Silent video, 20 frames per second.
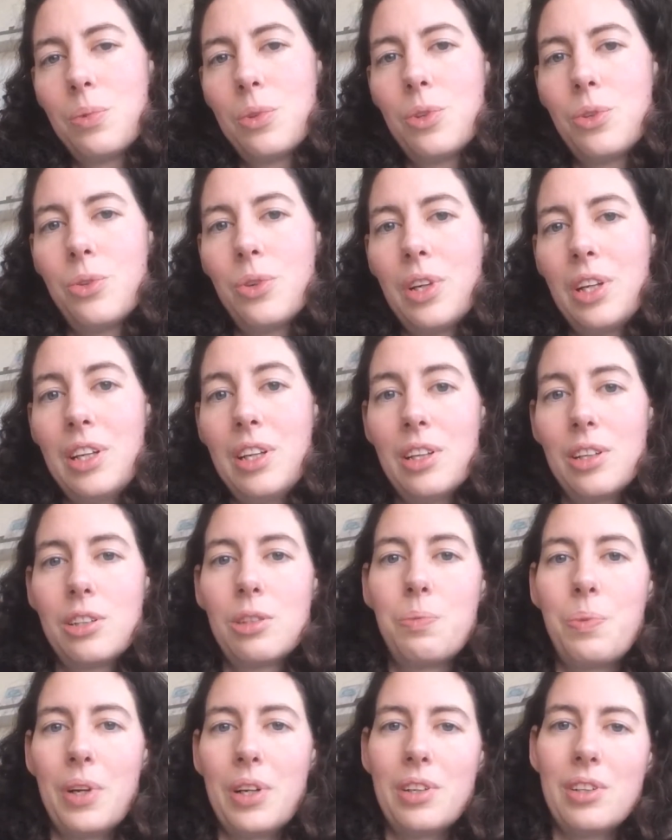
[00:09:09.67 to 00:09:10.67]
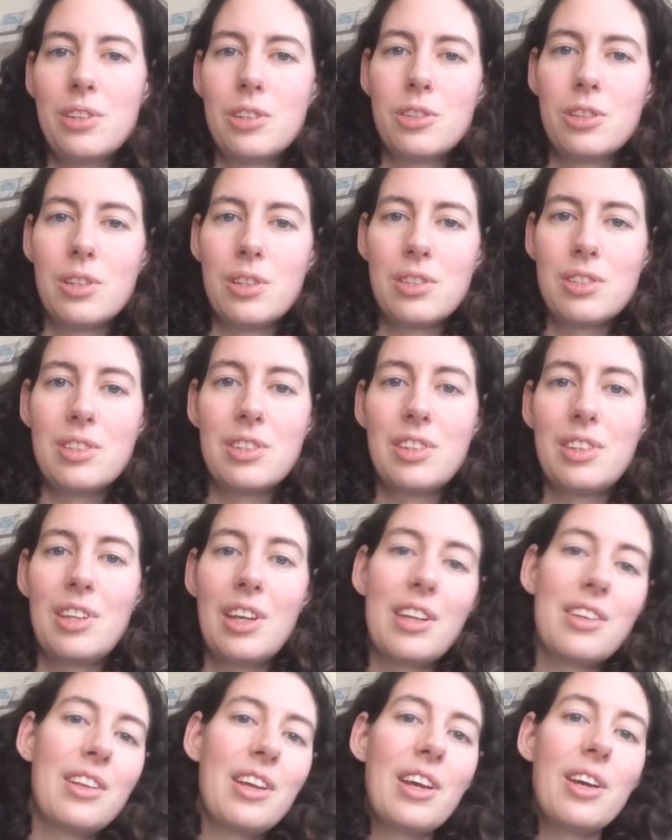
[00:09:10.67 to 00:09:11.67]
between the experiences
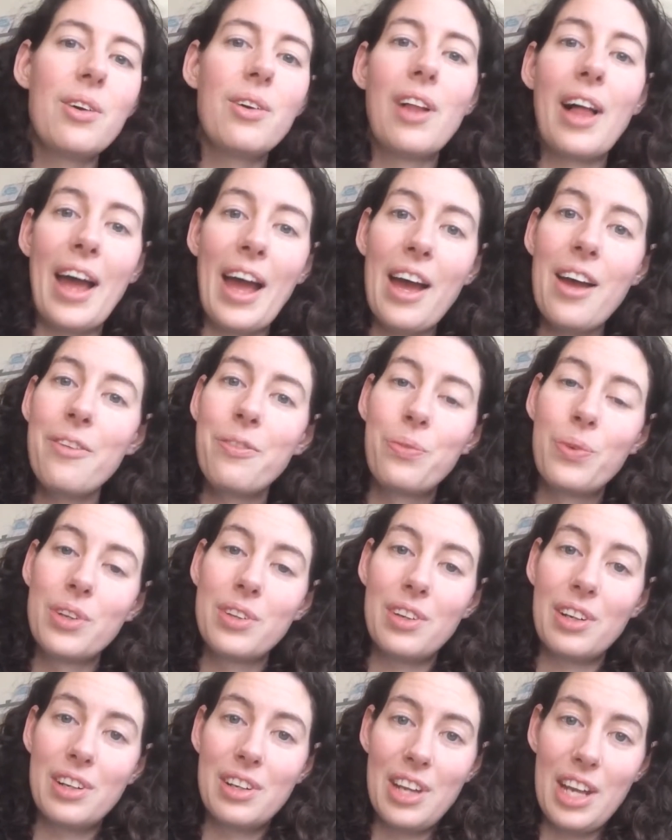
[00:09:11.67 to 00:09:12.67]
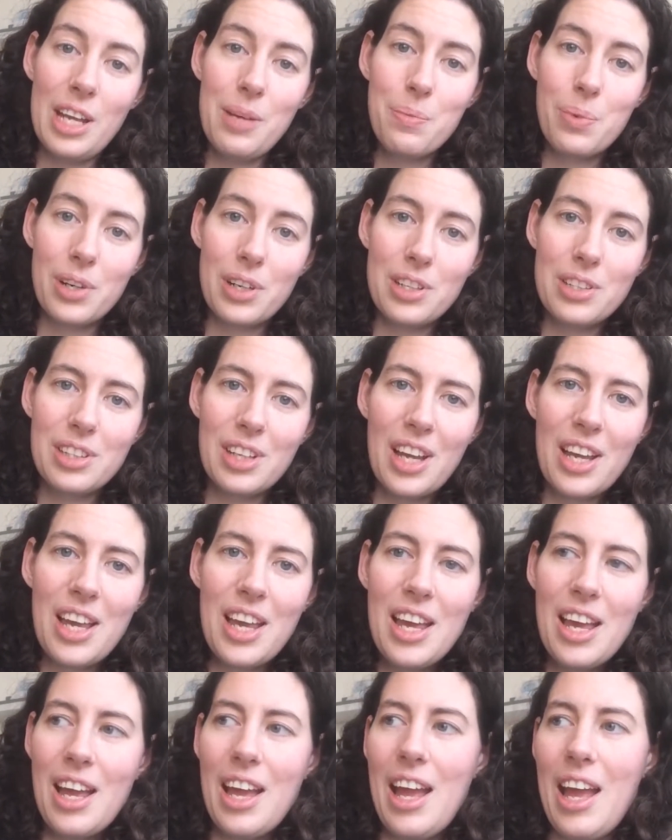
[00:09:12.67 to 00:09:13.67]
that they all have with their neighbors
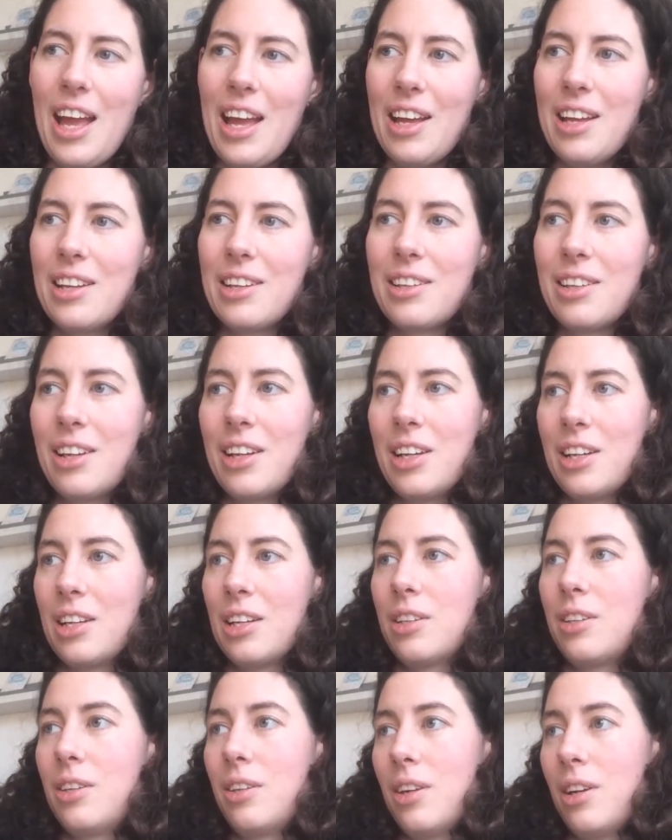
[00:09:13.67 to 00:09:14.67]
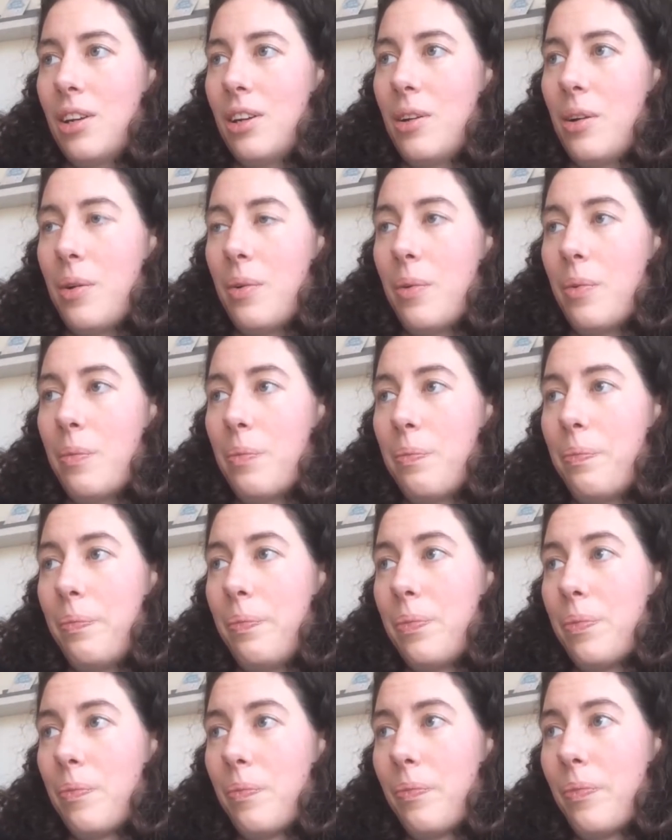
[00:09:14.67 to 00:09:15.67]
and the
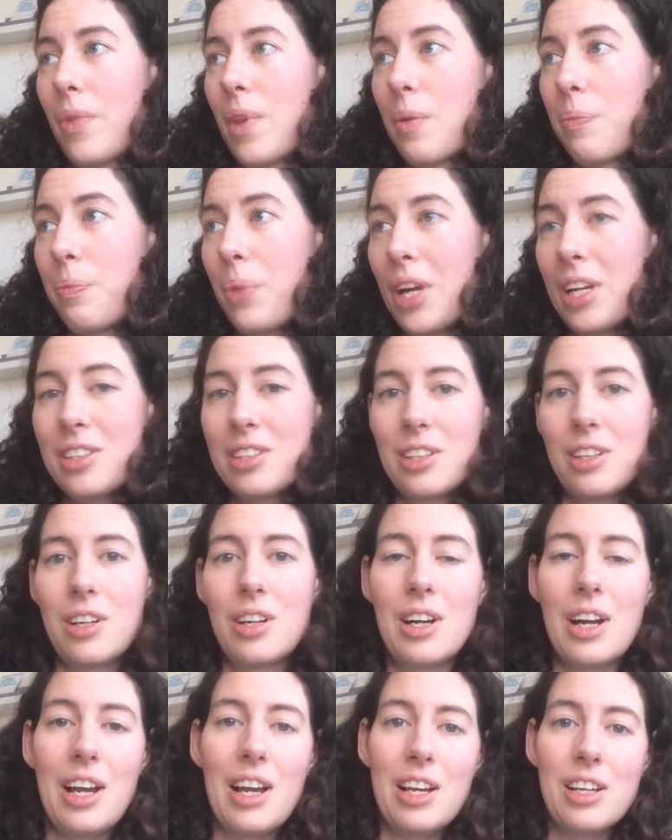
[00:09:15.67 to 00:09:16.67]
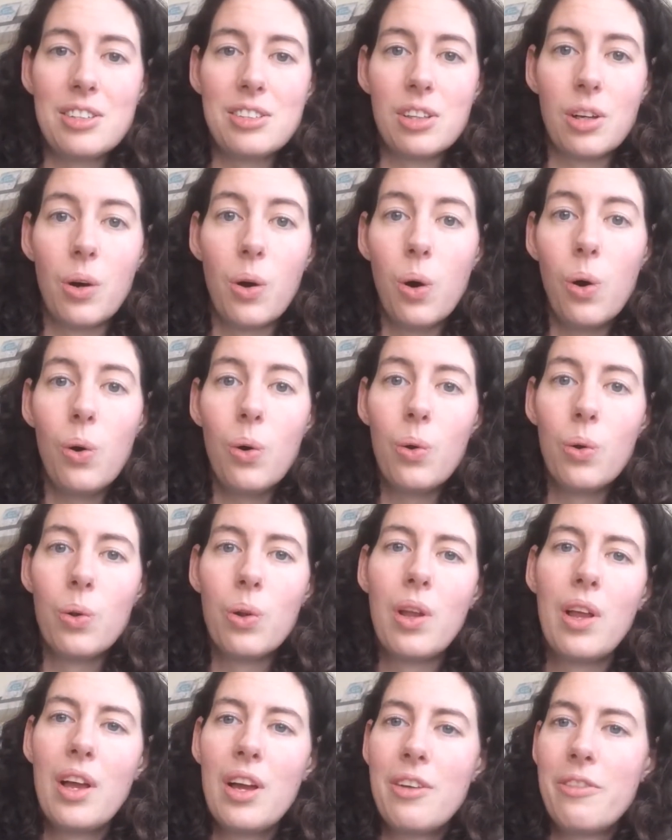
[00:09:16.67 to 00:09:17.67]
picture as a
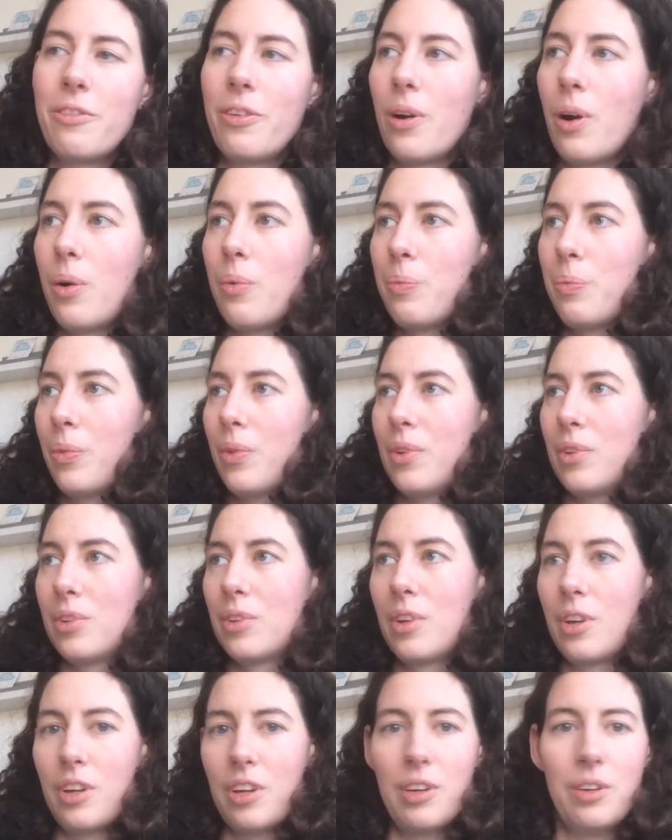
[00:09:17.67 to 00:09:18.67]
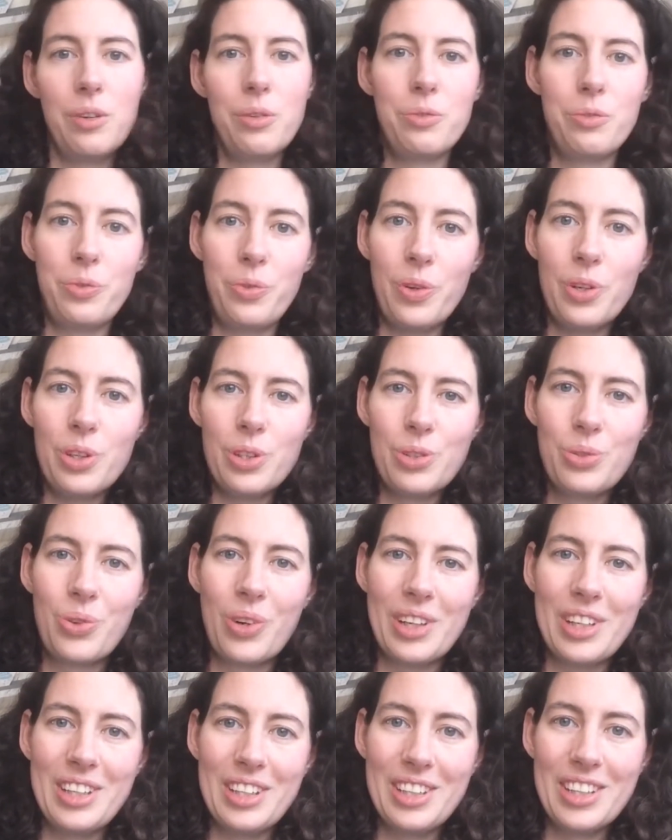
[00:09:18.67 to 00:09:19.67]
whole from the first
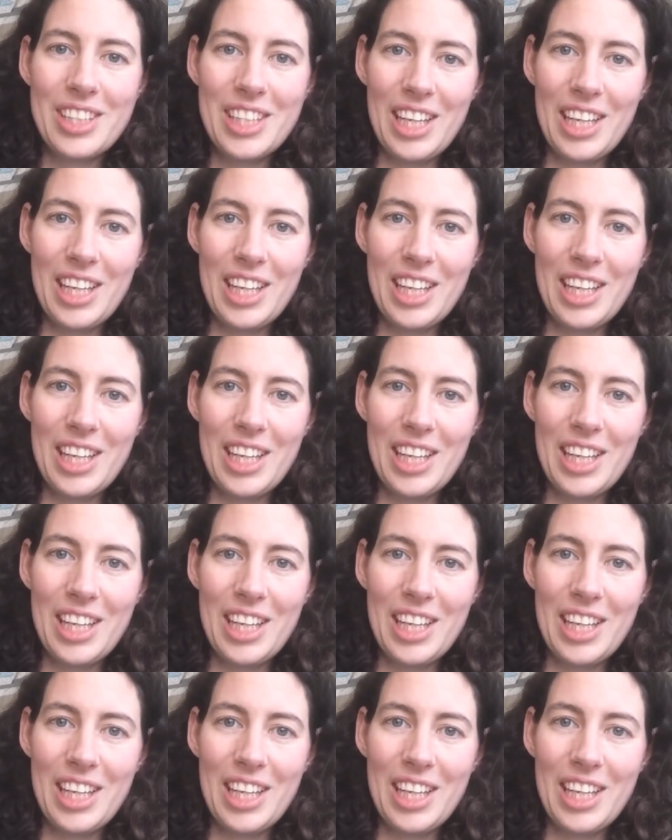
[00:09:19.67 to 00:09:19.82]
one in the